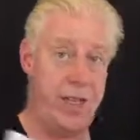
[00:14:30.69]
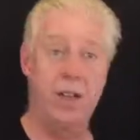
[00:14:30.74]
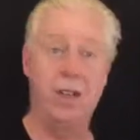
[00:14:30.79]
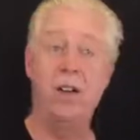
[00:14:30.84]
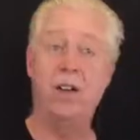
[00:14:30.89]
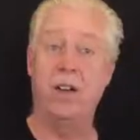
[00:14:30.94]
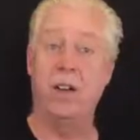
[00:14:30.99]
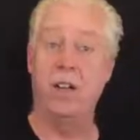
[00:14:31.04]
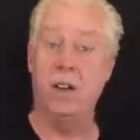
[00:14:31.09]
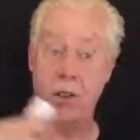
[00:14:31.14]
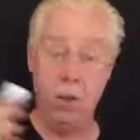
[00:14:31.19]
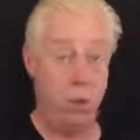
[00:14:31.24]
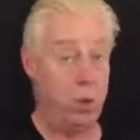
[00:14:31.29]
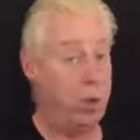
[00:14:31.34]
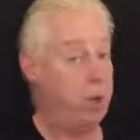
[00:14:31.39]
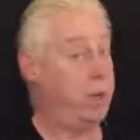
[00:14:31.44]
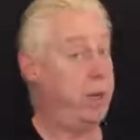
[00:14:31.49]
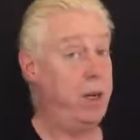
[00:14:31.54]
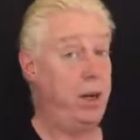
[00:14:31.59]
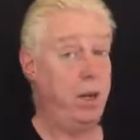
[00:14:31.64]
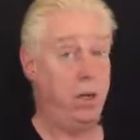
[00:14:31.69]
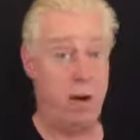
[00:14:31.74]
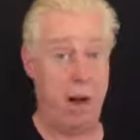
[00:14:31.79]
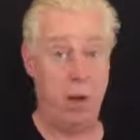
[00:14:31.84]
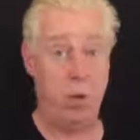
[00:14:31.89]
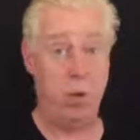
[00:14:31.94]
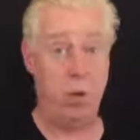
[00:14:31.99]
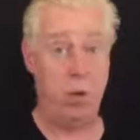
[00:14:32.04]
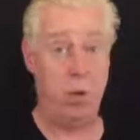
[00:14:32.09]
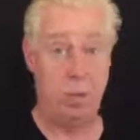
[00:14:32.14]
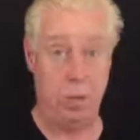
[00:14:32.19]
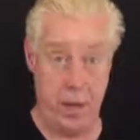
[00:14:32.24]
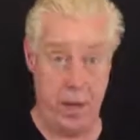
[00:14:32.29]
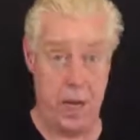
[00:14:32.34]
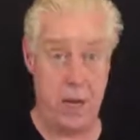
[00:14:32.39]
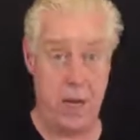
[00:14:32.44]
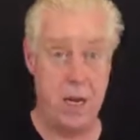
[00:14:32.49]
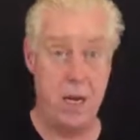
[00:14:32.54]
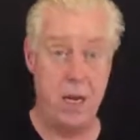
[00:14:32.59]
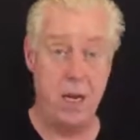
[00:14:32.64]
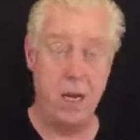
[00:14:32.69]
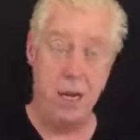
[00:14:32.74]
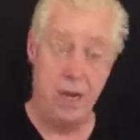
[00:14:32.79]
look, if you want to be around me,